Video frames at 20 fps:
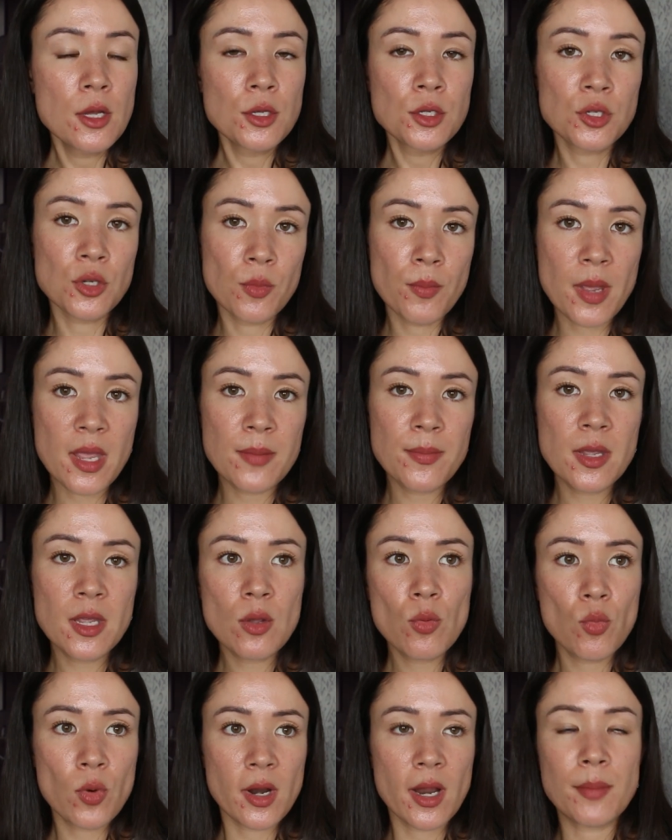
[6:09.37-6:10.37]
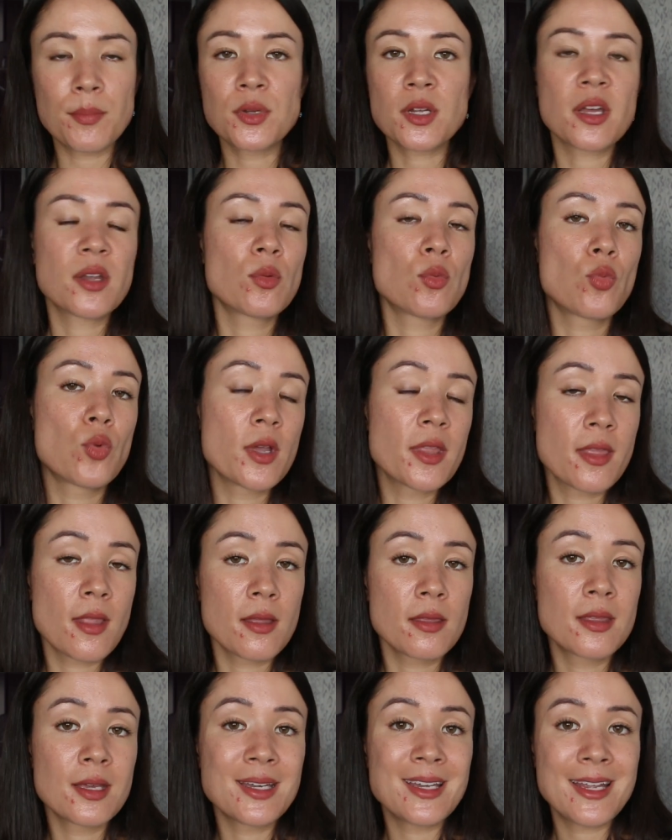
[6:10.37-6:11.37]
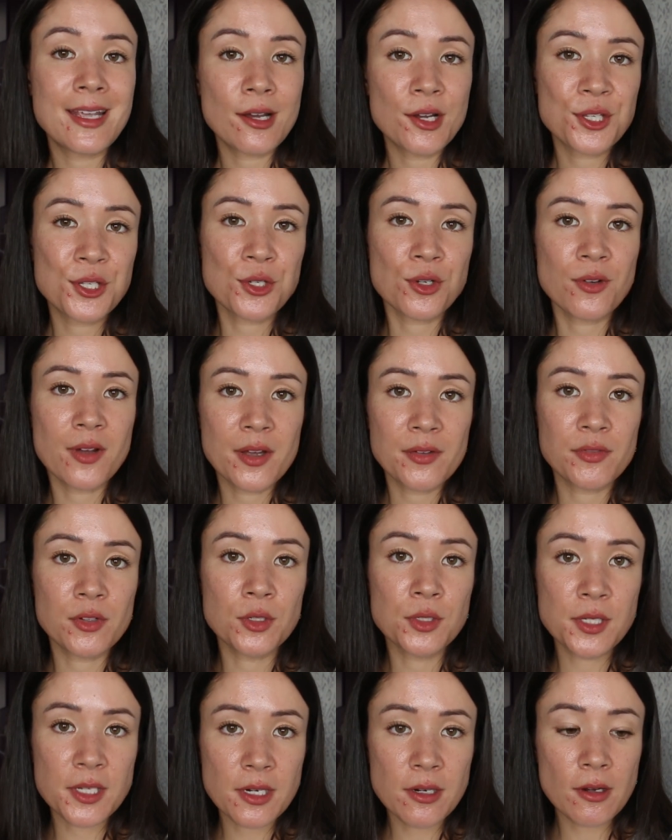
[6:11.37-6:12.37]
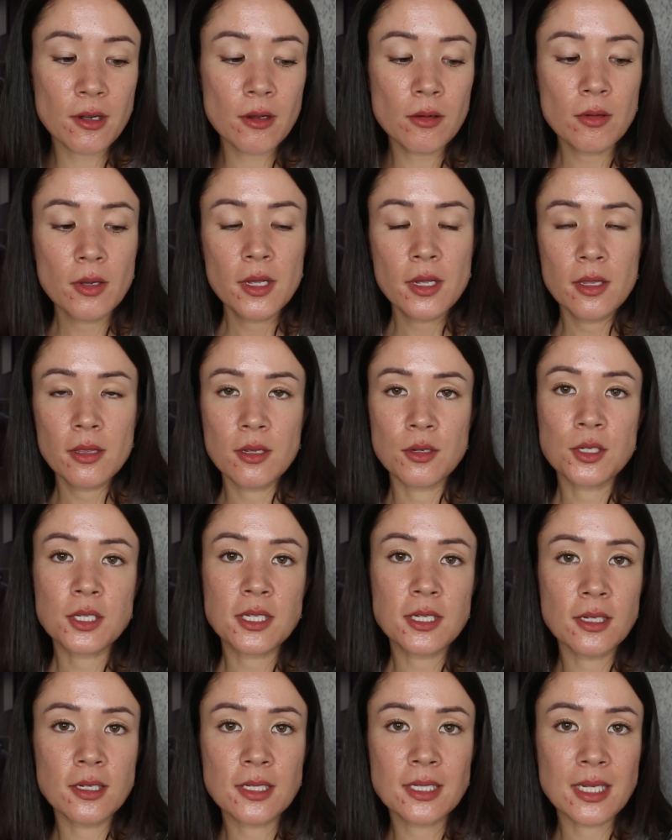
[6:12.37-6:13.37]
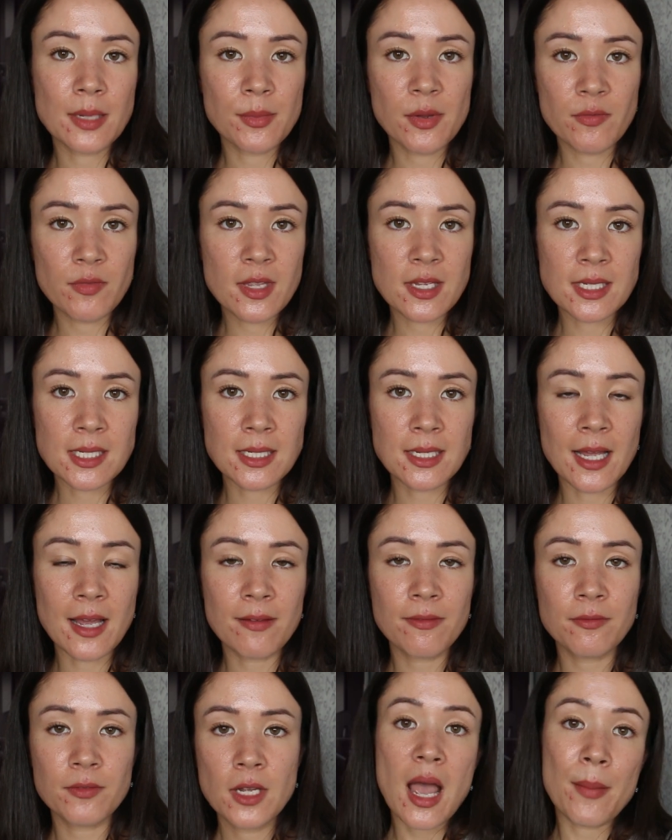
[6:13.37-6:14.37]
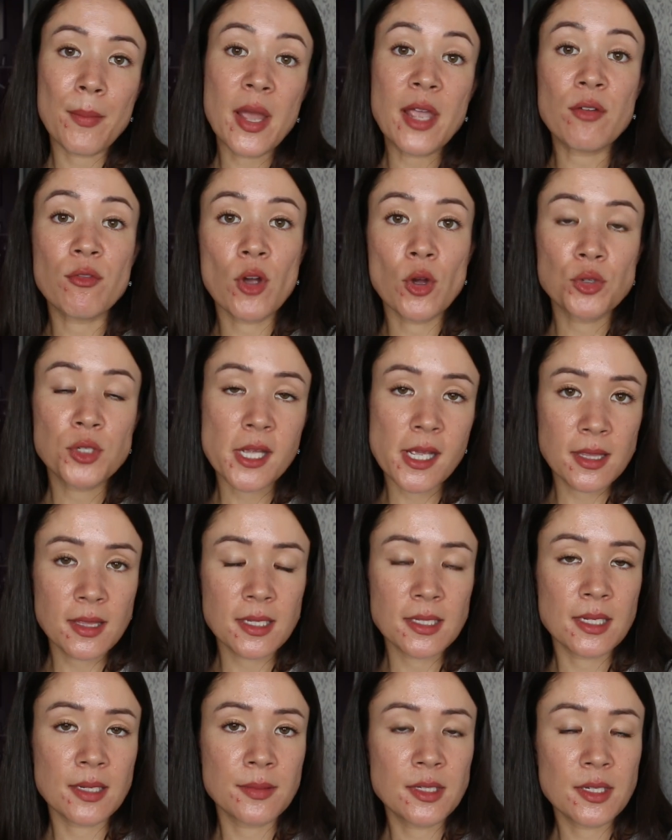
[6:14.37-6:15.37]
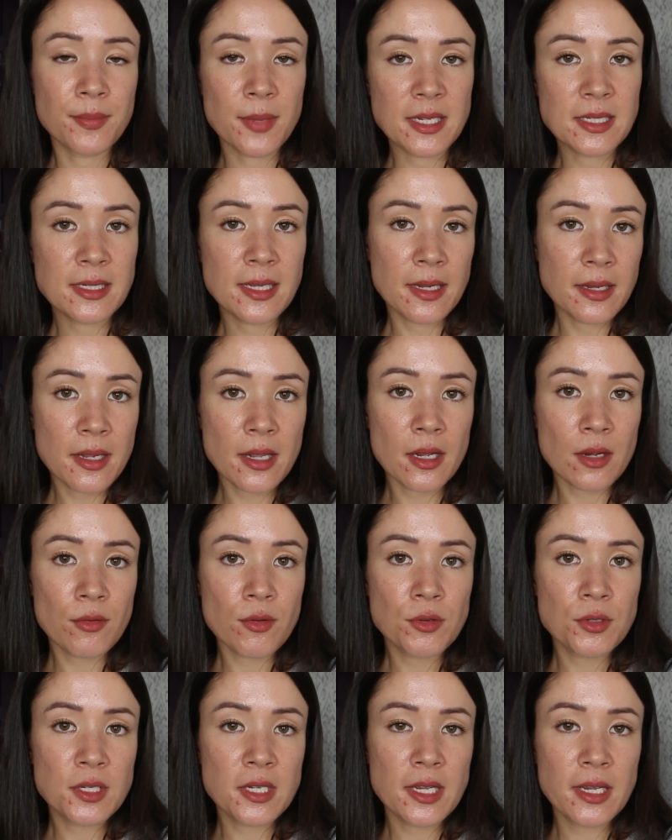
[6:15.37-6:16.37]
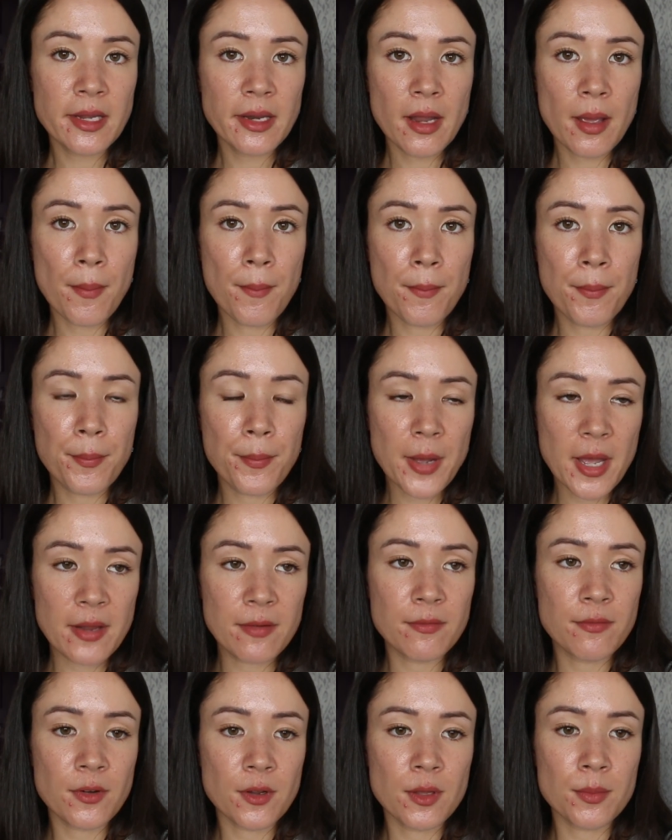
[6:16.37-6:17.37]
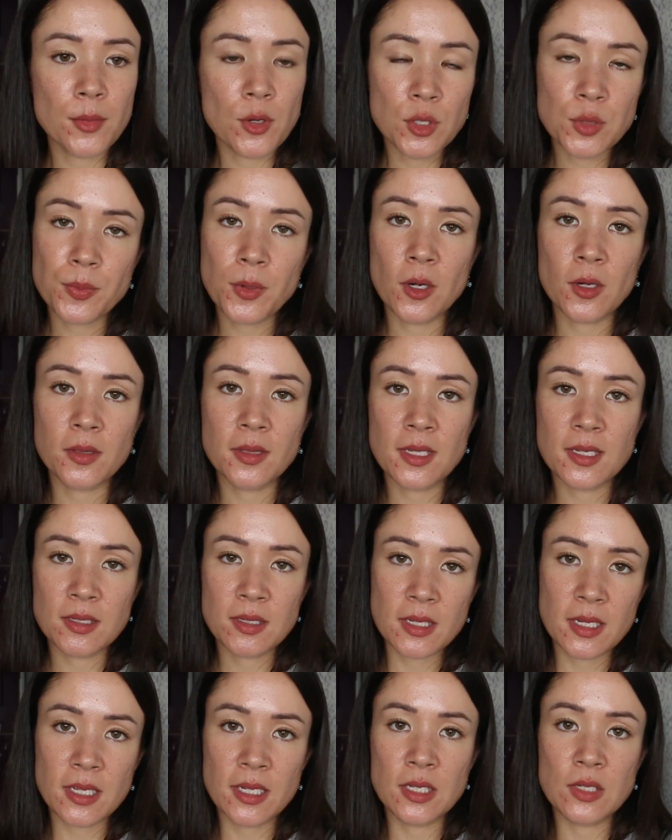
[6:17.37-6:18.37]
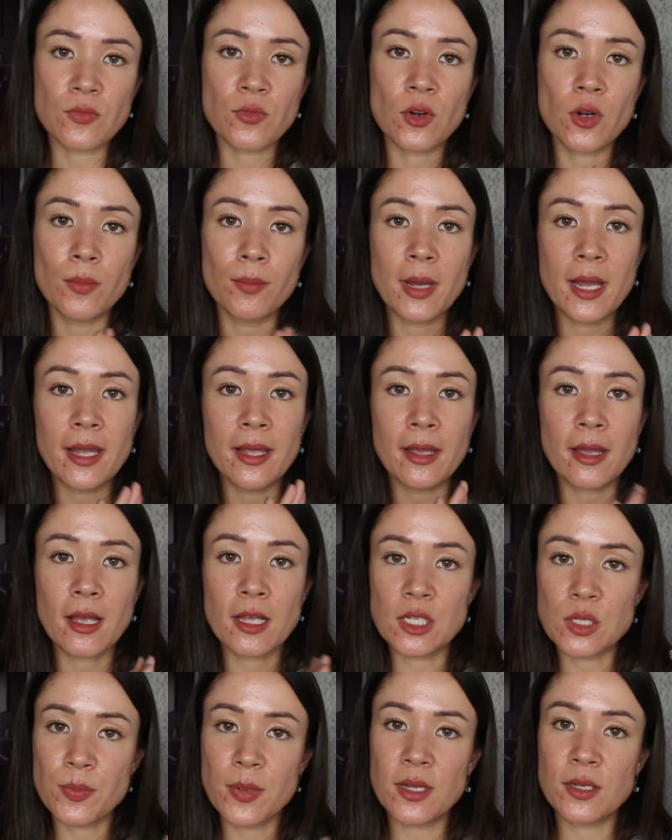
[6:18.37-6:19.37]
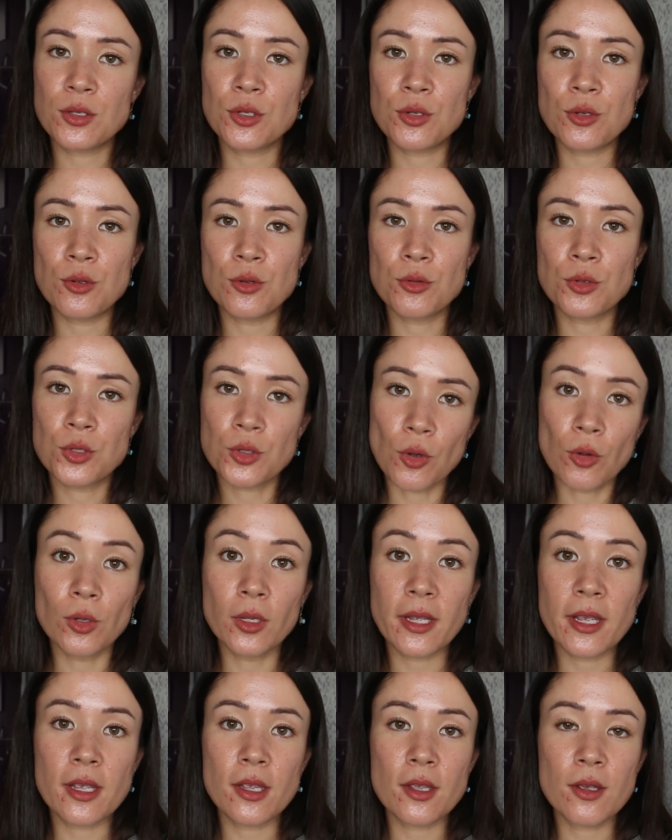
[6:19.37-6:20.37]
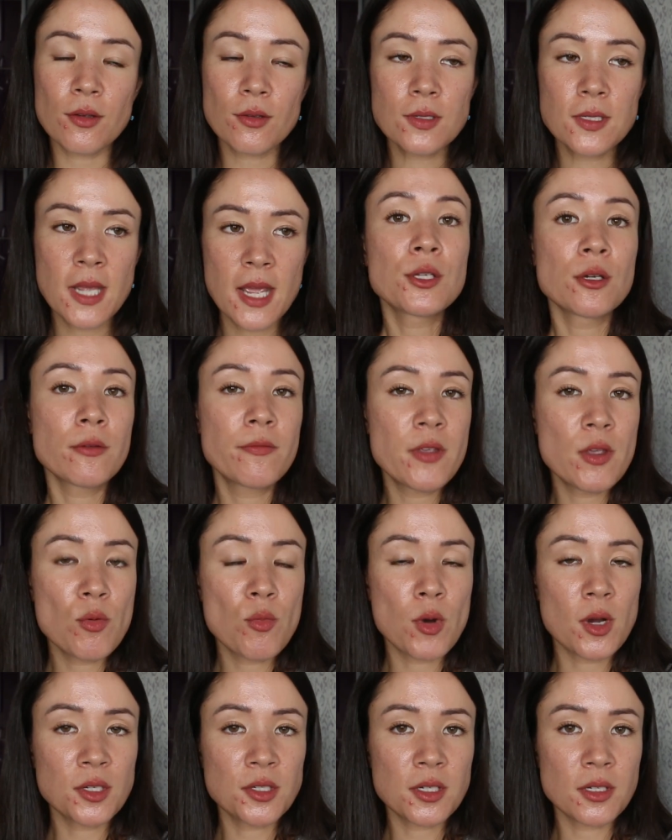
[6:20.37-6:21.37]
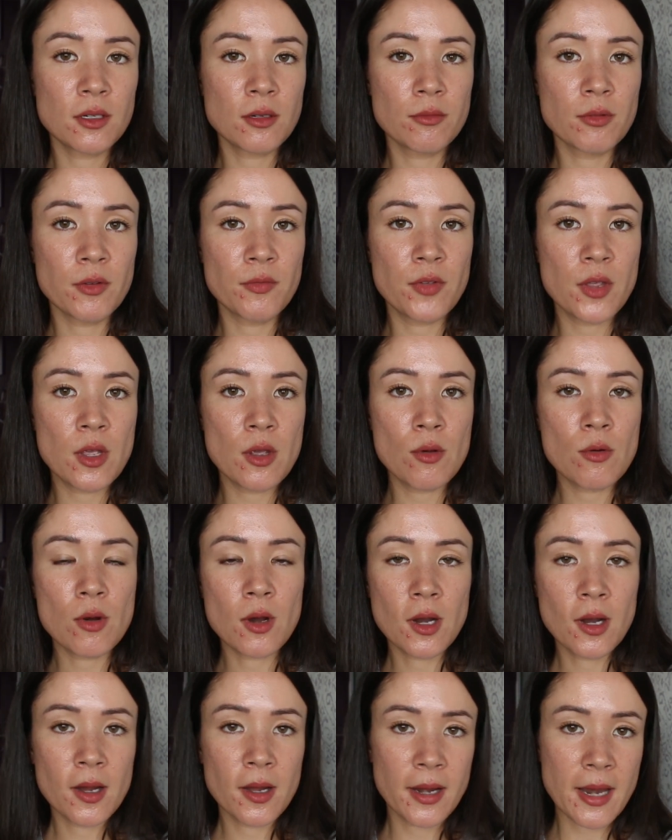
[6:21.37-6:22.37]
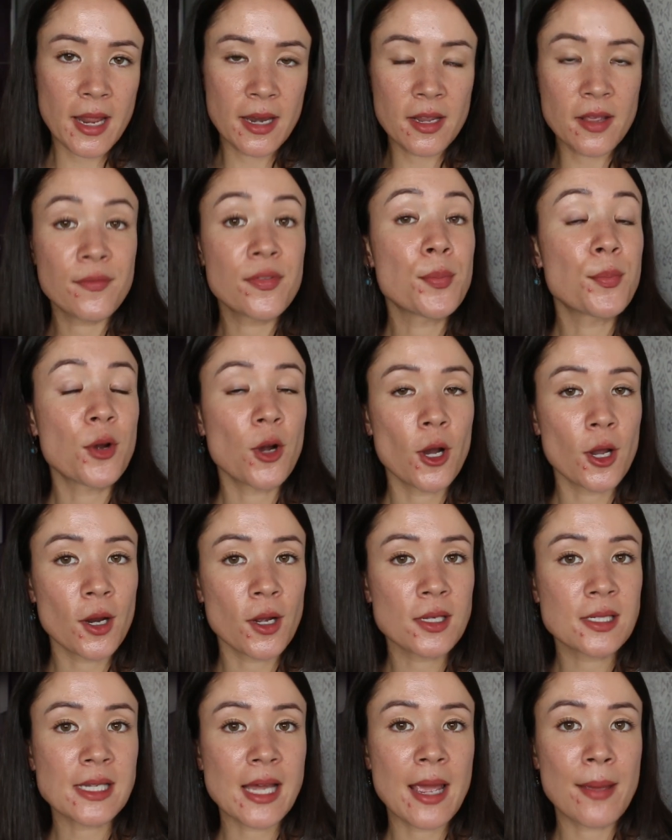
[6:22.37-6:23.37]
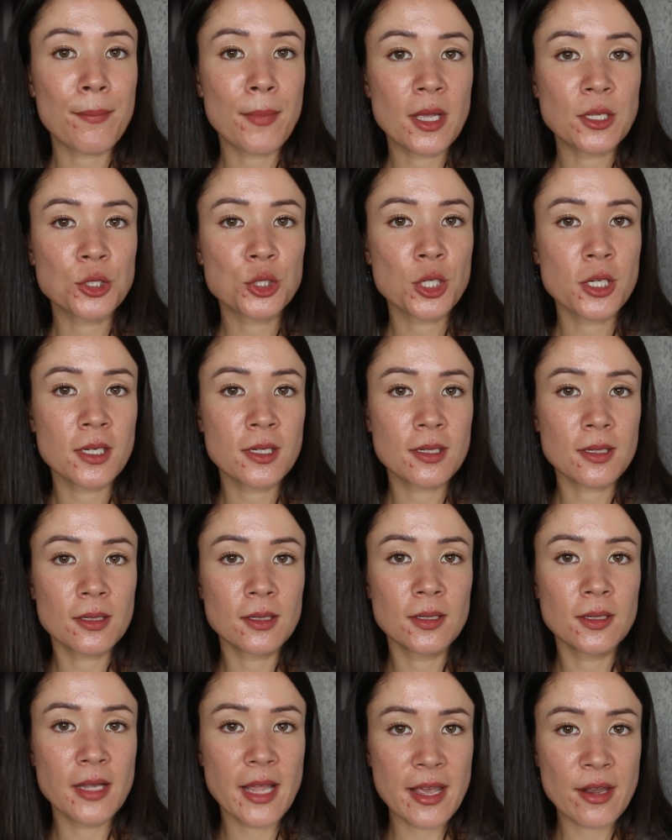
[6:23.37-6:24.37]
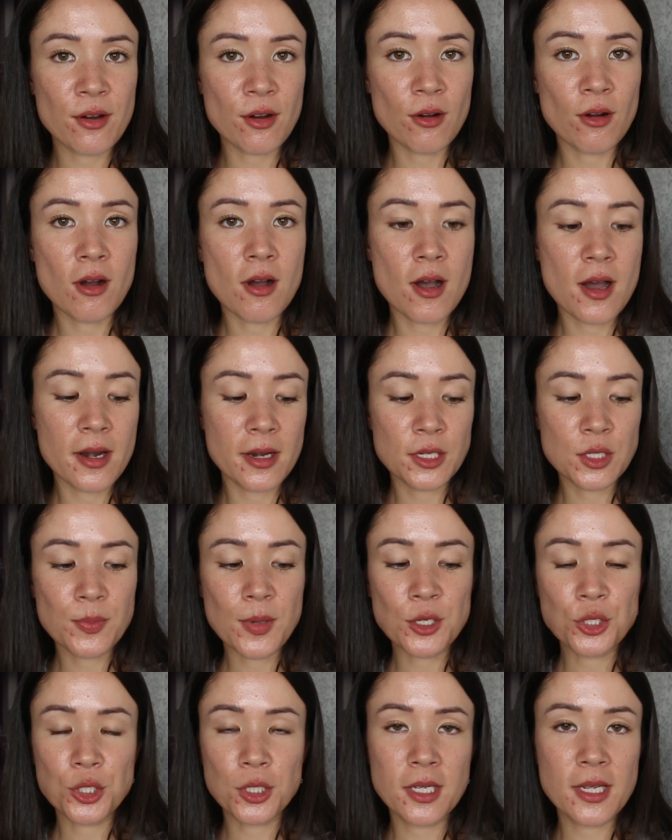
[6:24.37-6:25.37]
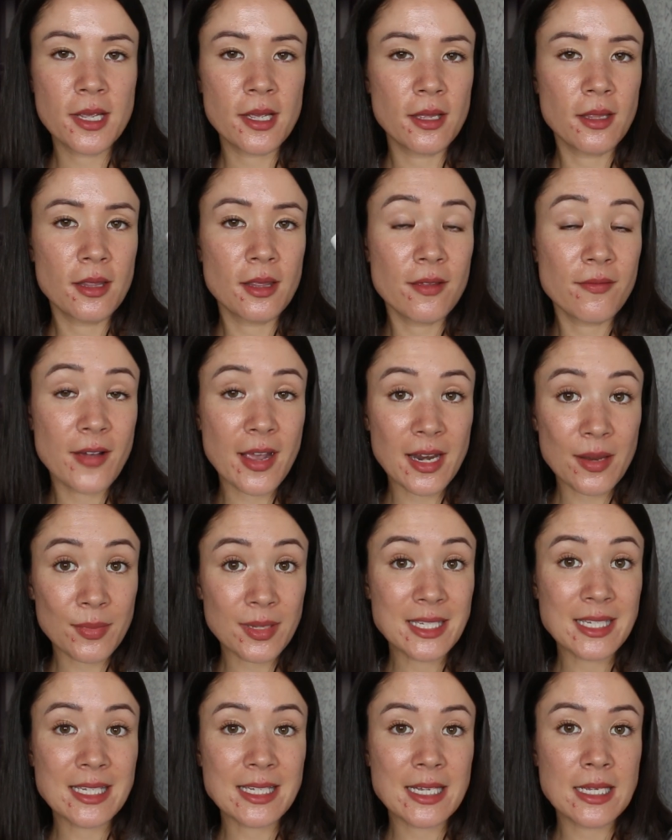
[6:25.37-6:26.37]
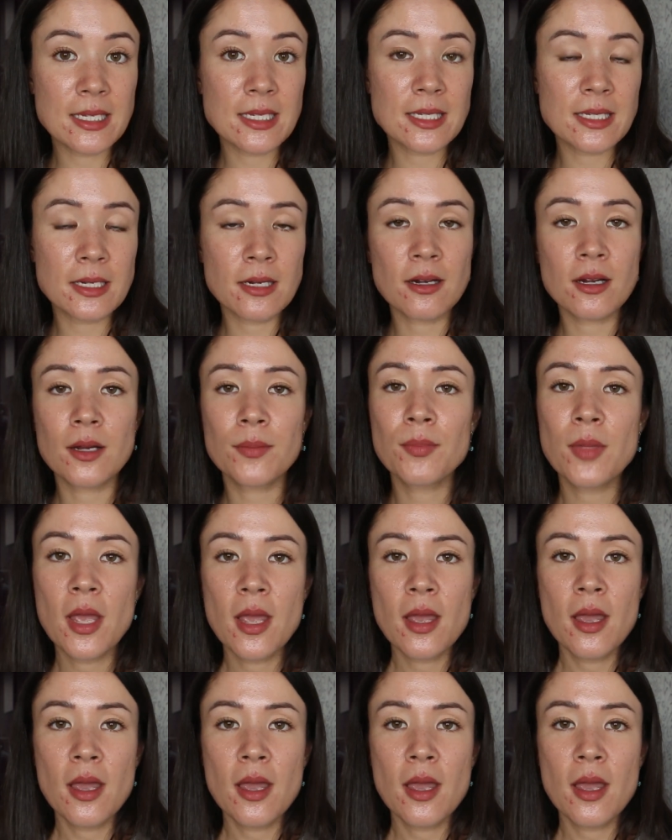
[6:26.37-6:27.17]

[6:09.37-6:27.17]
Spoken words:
So maybe when I'm done with the NIOD Survival Zero, there's still some of this left. I might rotate this into my skincare routine, but for the most part, this is for my husband to solely use. So if you want a review on any of the products I mentioned later on, especially the vitamin C serum,